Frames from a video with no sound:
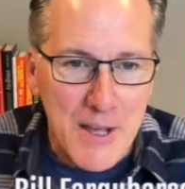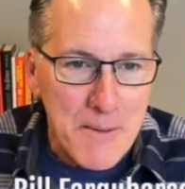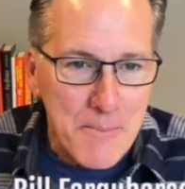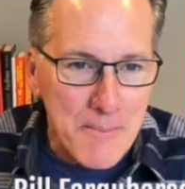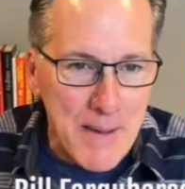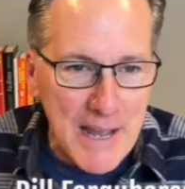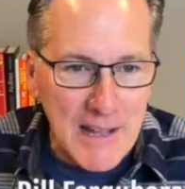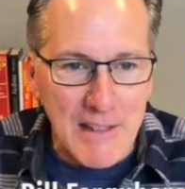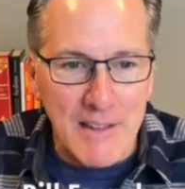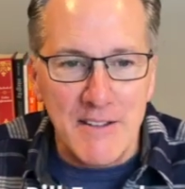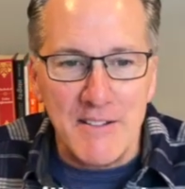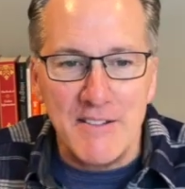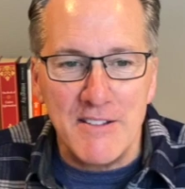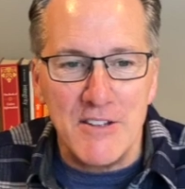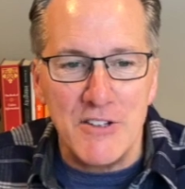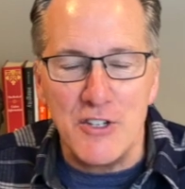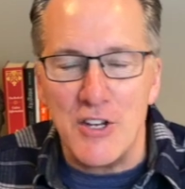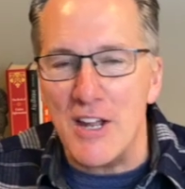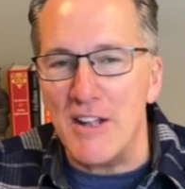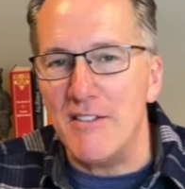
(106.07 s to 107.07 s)
Madeline
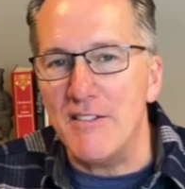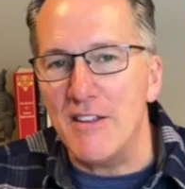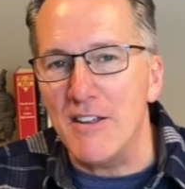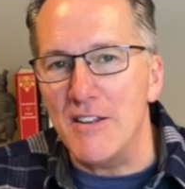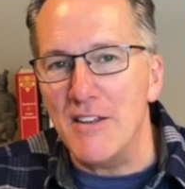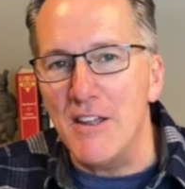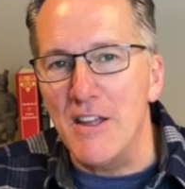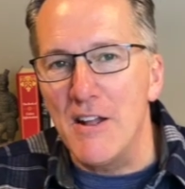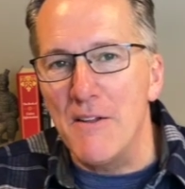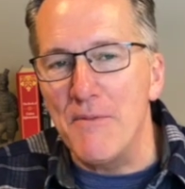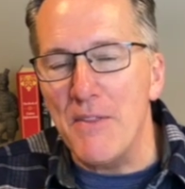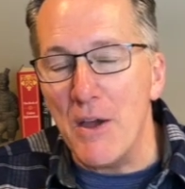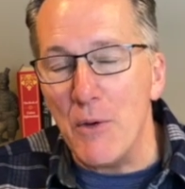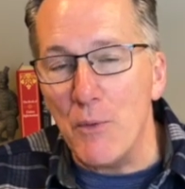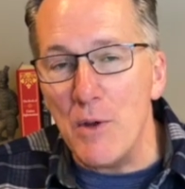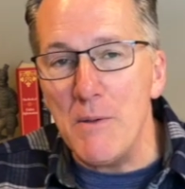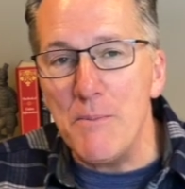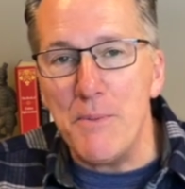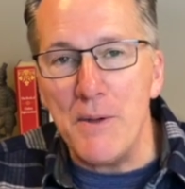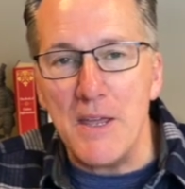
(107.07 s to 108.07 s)
suggested that
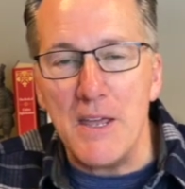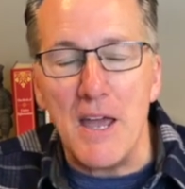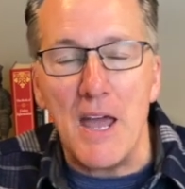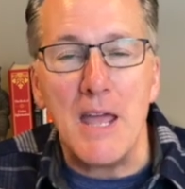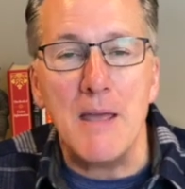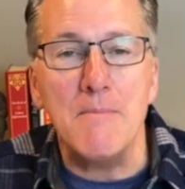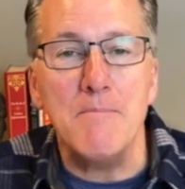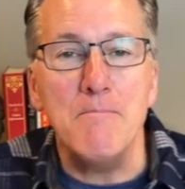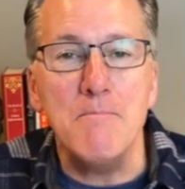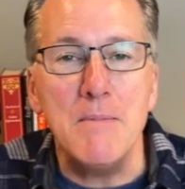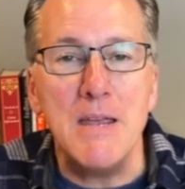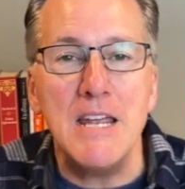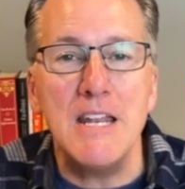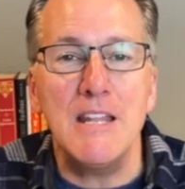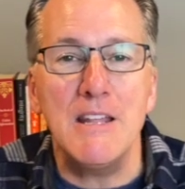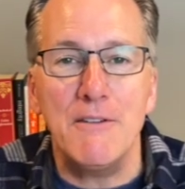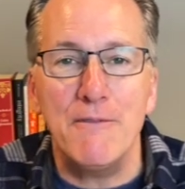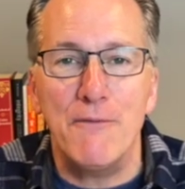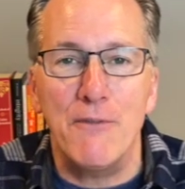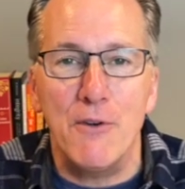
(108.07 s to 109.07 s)
we be a
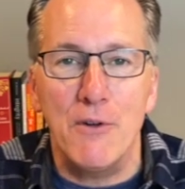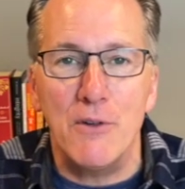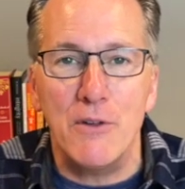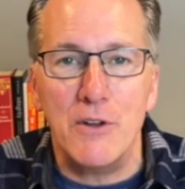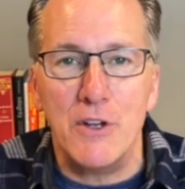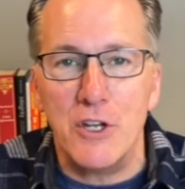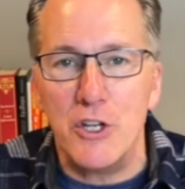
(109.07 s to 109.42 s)
meaningful